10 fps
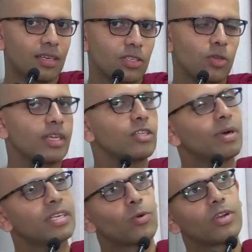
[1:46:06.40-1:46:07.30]
So then you
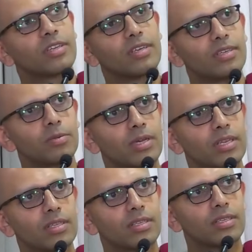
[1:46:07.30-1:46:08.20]
might wonder,
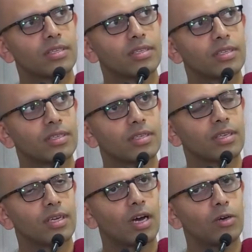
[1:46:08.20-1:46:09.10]
well,
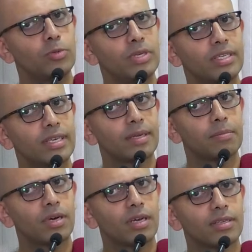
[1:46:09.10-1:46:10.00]
how do we attain
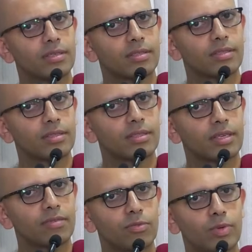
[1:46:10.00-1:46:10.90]
nibbana
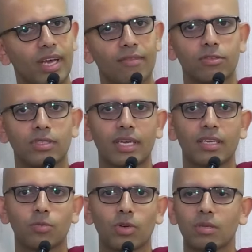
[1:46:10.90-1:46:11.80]
if we have to
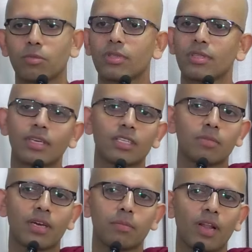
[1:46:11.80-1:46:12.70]
take what the Buddha says
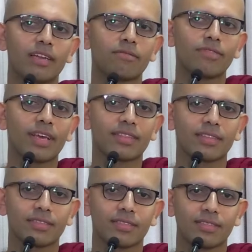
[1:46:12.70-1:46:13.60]
by blind faith?
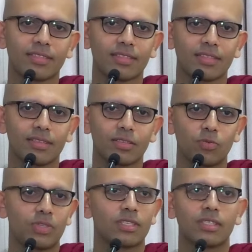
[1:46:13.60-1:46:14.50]

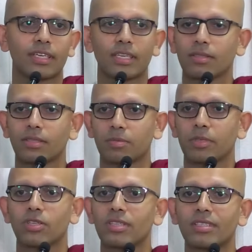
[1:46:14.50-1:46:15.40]
Should we just take it just
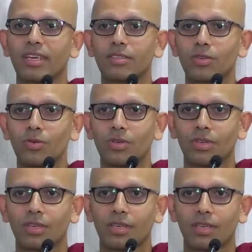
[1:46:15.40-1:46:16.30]
because he says so?
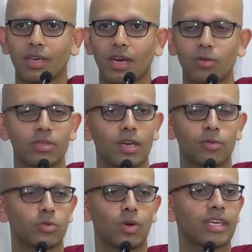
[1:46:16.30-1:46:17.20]
How does how
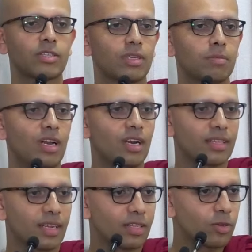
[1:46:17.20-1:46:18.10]
does one get to nibbana
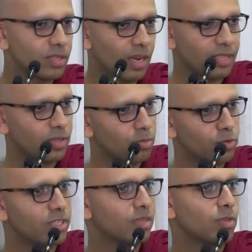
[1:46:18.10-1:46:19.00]
like that? I thought, I thought
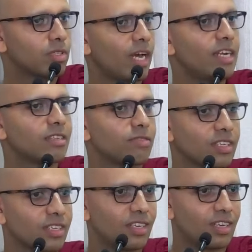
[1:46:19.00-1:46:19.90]
Buddhism was
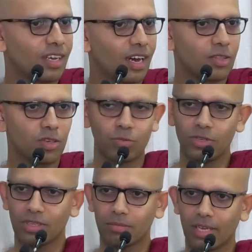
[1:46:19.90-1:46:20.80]
scientific. I thought
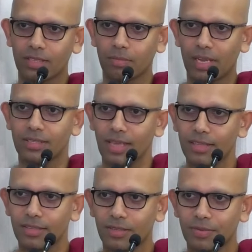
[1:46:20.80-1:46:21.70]
Buddhism makes makes
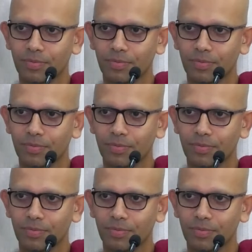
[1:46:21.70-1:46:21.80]
sense.